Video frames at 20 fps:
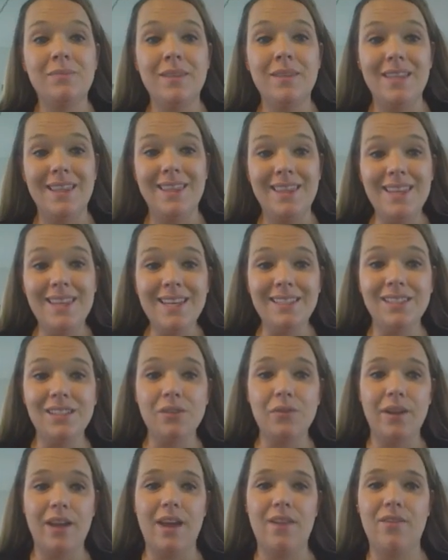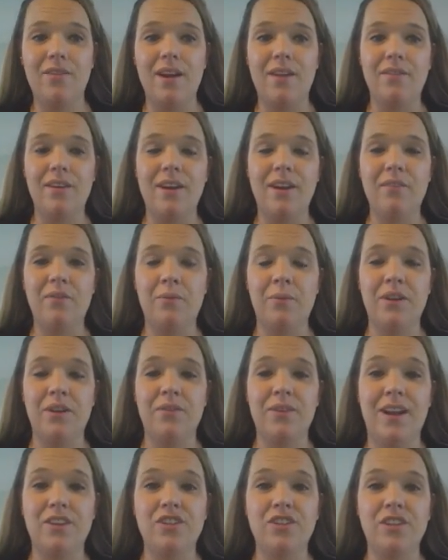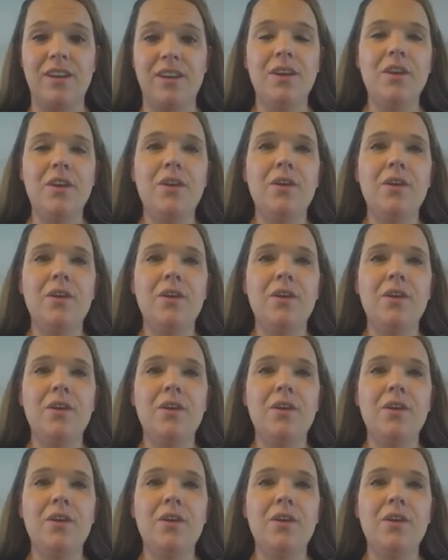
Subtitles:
me that this is going on forever and ever one direction.